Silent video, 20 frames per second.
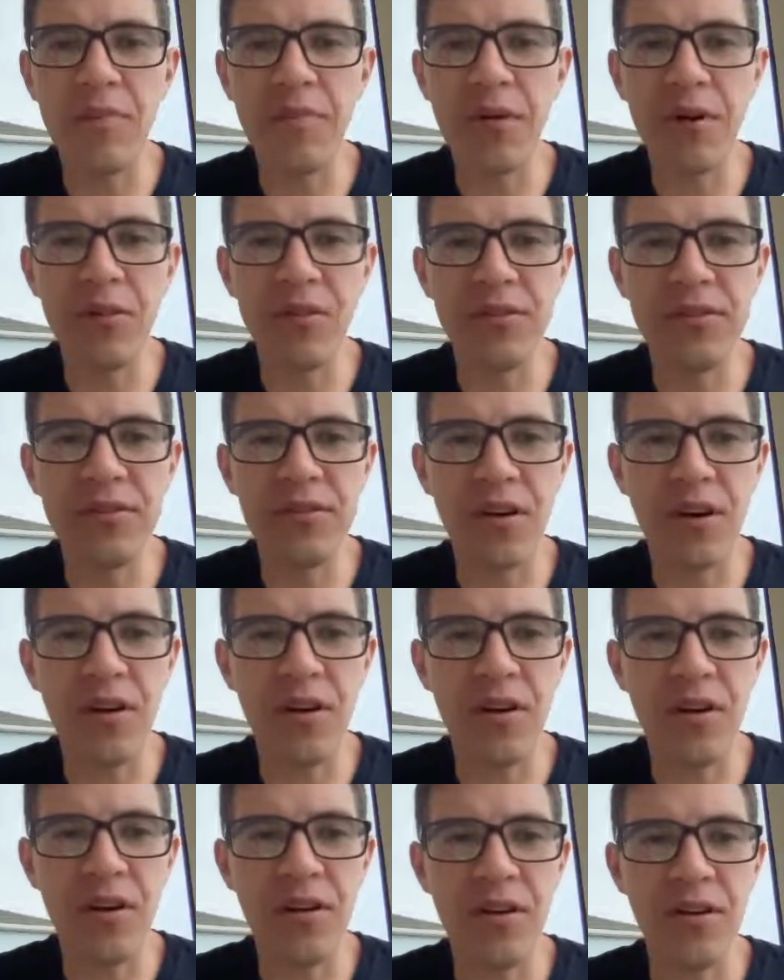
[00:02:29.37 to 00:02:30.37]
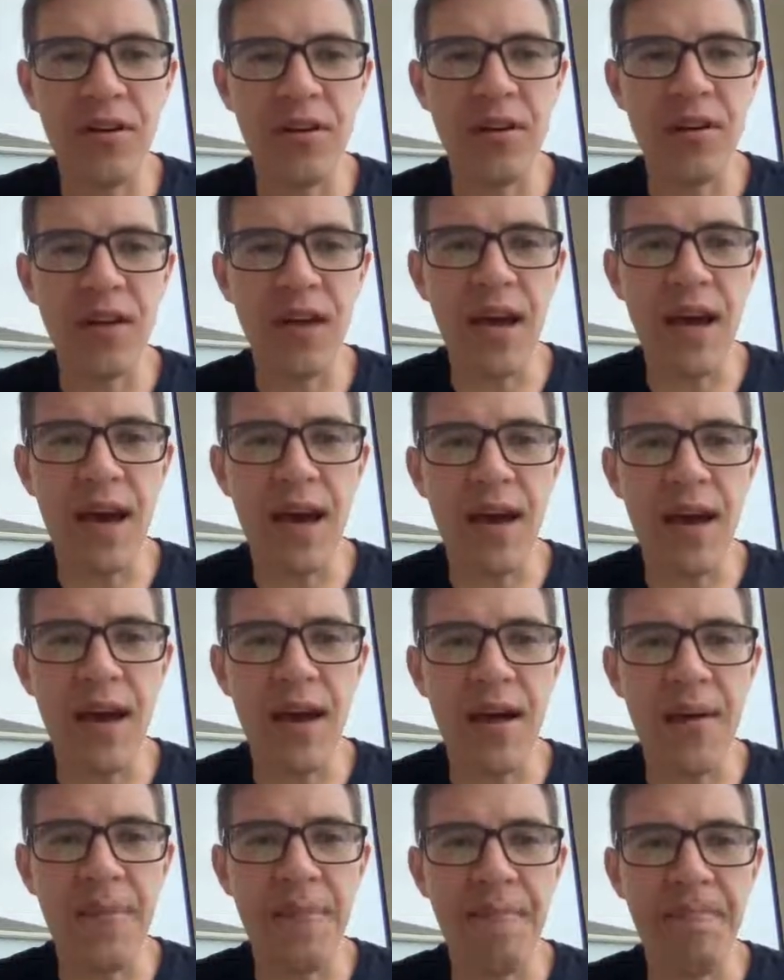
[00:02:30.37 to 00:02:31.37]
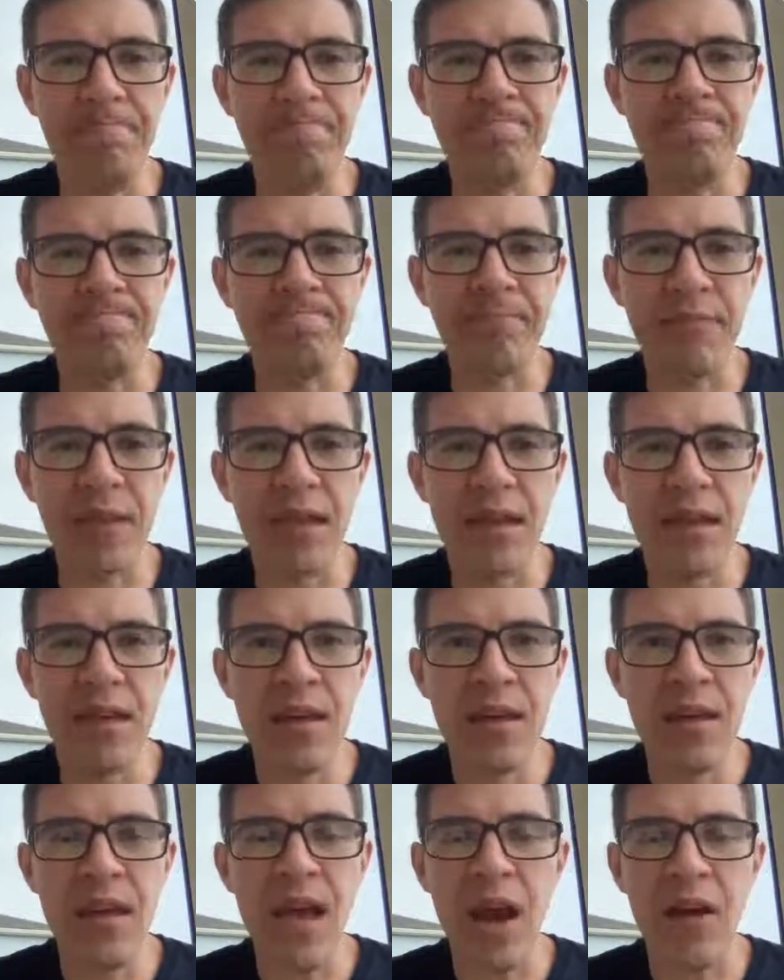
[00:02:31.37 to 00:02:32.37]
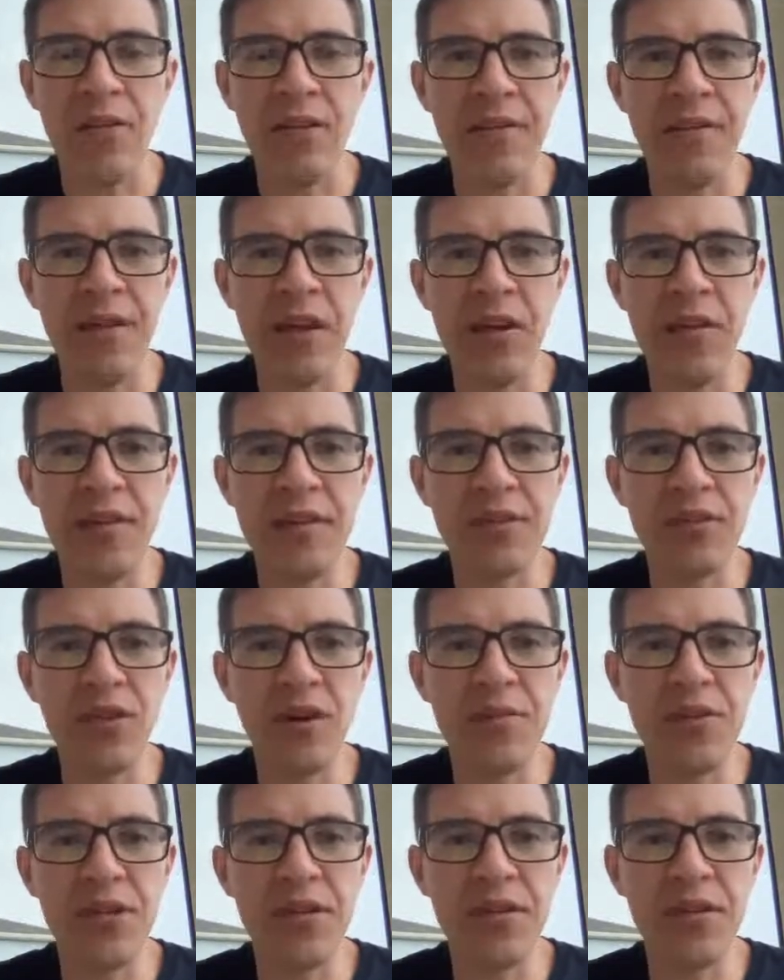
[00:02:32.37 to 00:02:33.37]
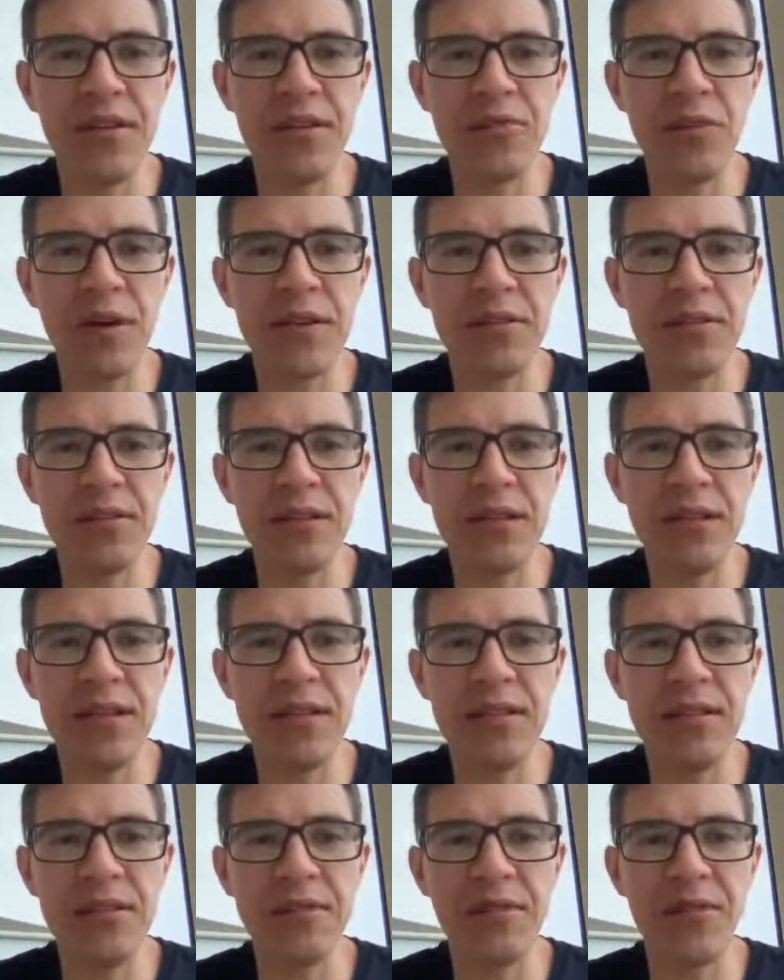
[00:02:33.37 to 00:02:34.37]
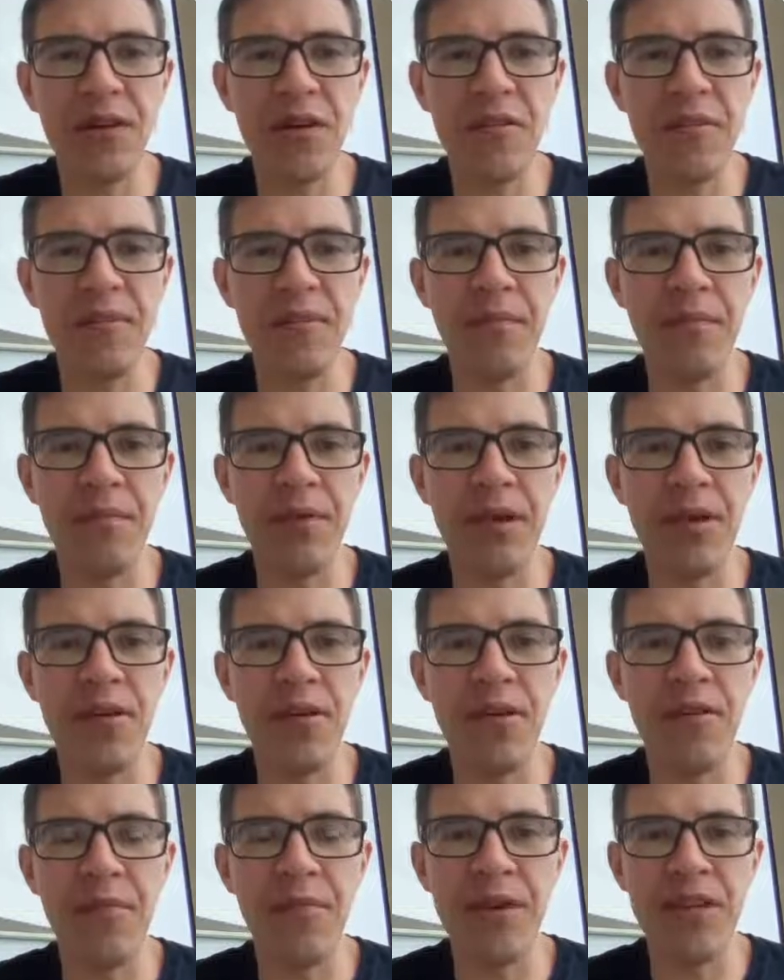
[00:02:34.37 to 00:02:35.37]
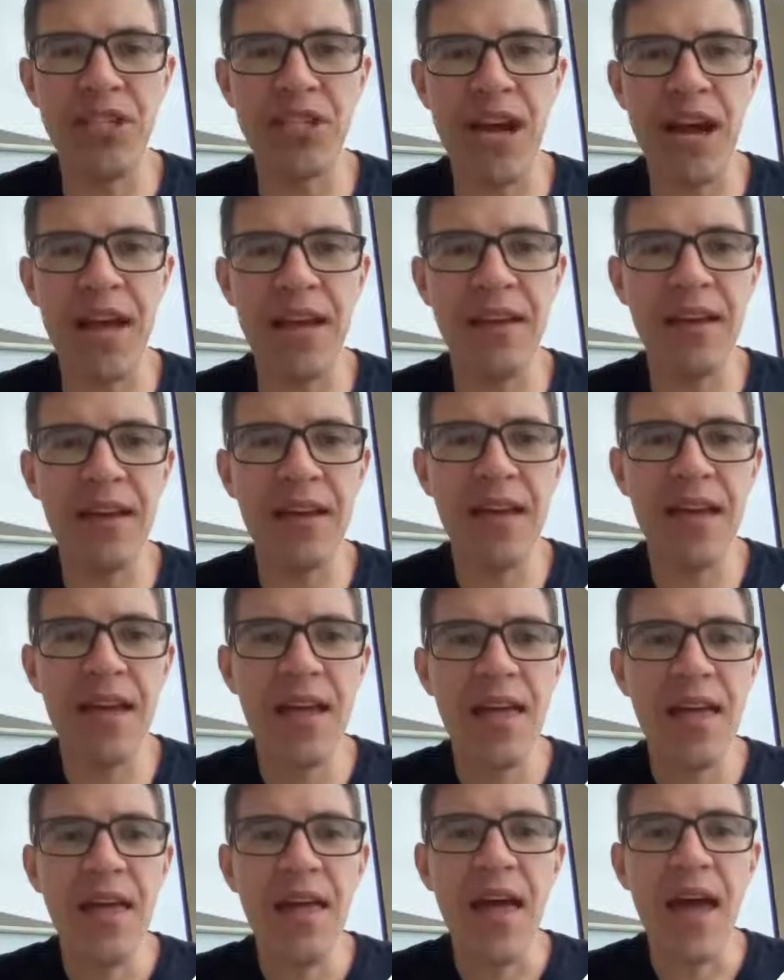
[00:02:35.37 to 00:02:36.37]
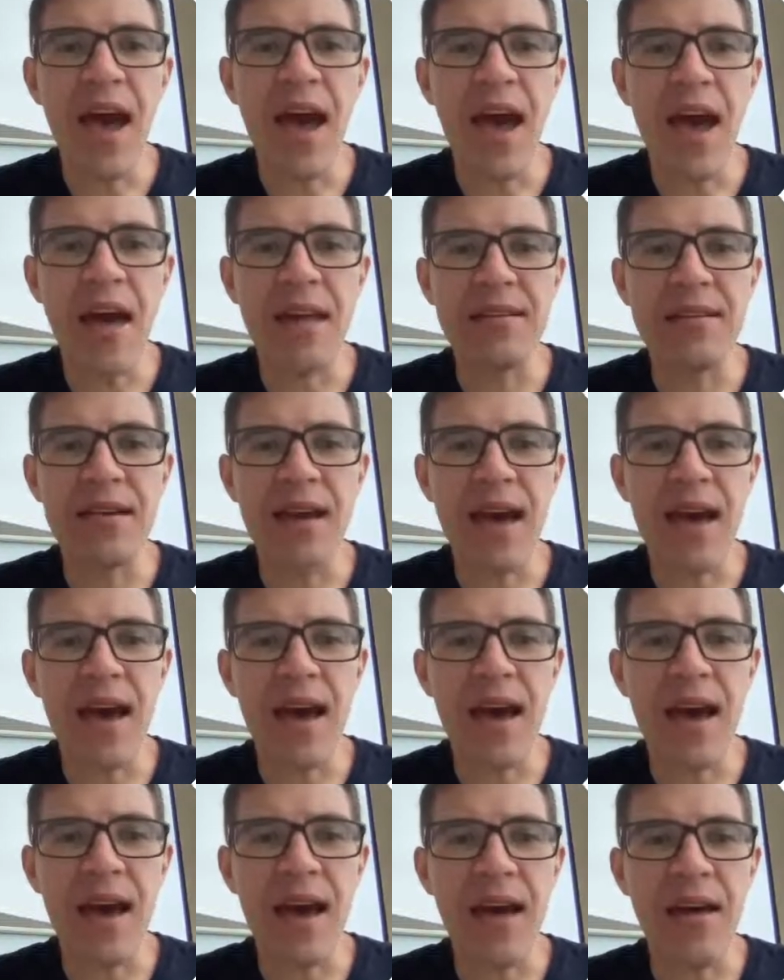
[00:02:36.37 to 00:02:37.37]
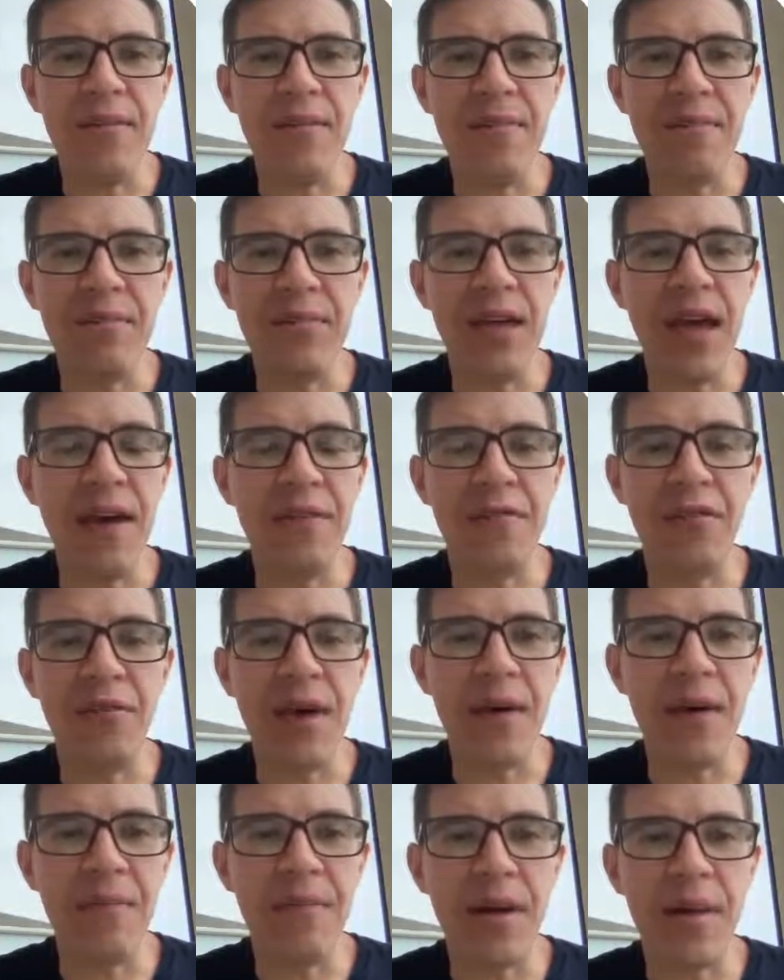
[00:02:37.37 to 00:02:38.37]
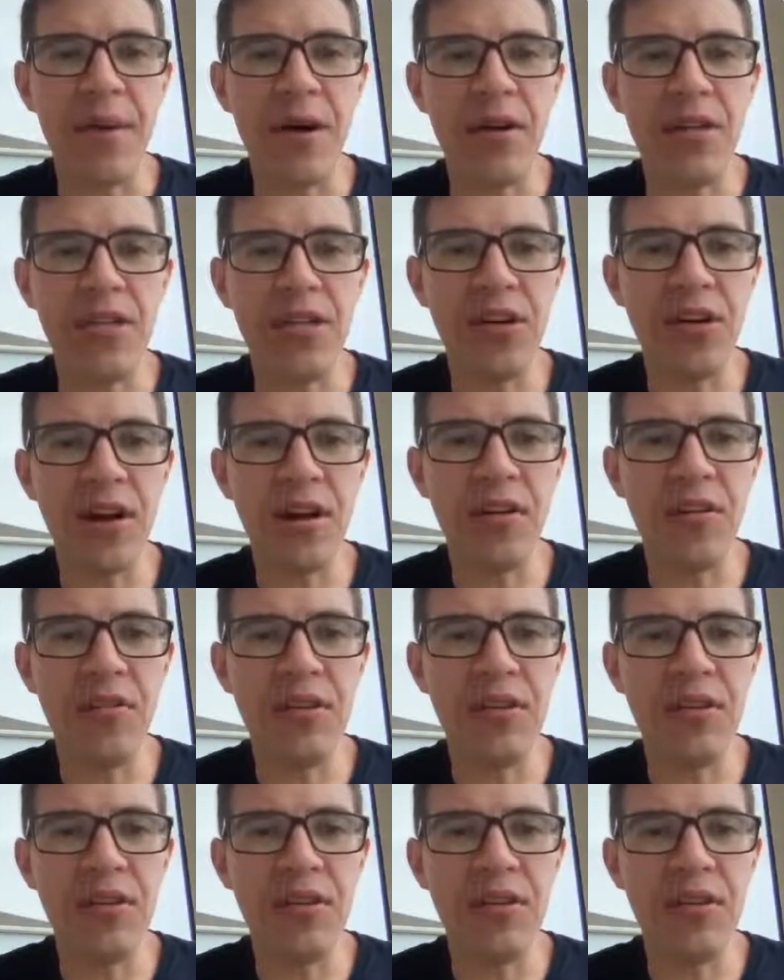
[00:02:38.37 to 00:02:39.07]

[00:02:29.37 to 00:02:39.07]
post on on the video description. This is from Peter Veshai, and yeah, from about a year ago.